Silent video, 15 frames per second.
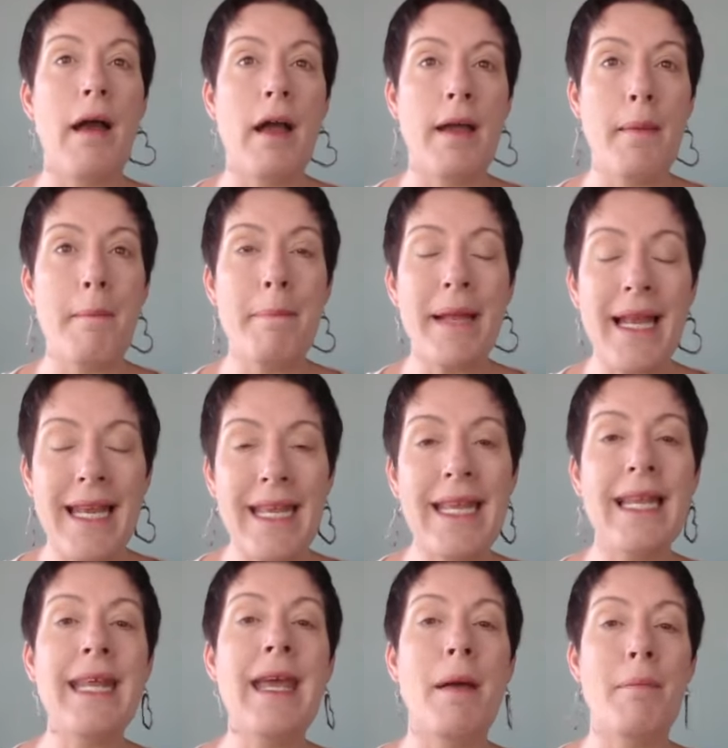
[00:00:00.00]

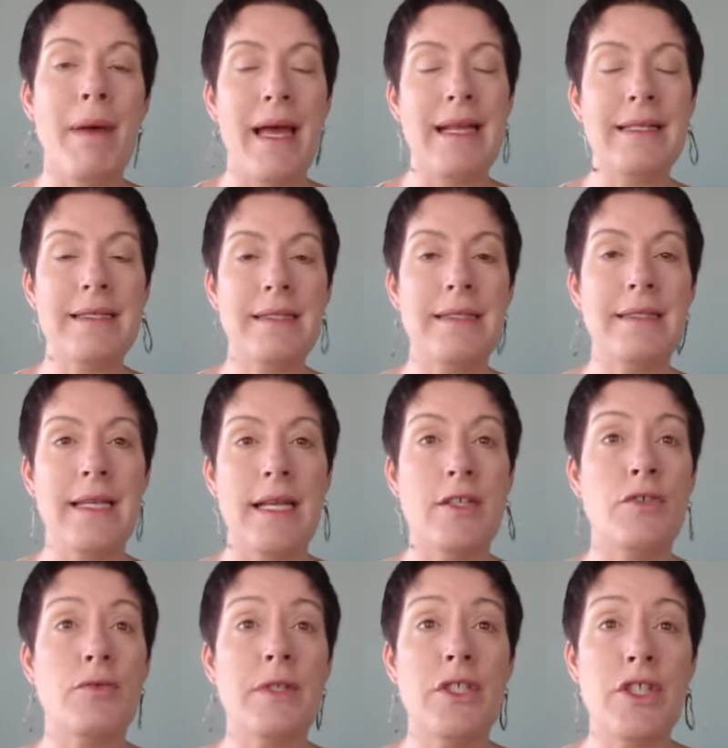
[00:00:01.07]
completely abandoned
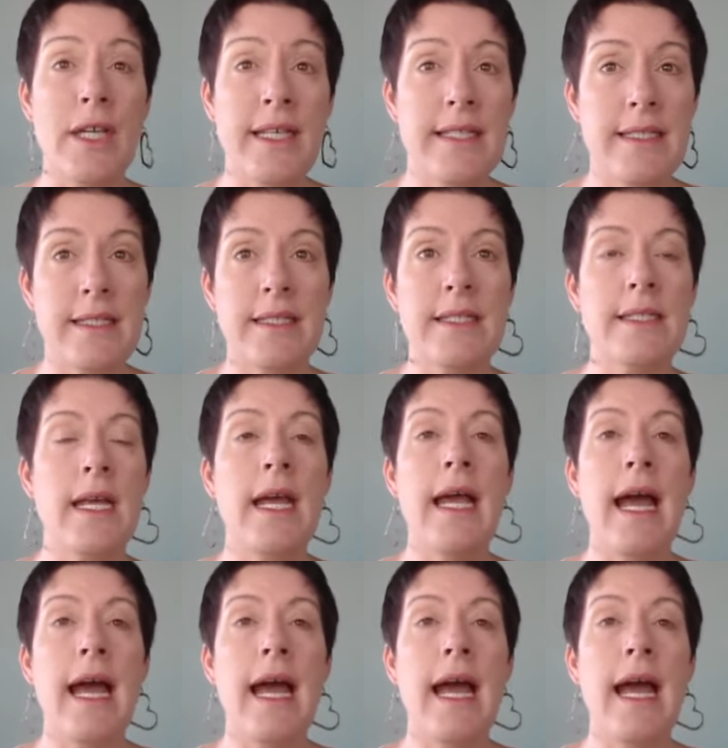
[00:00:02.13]
and rejected.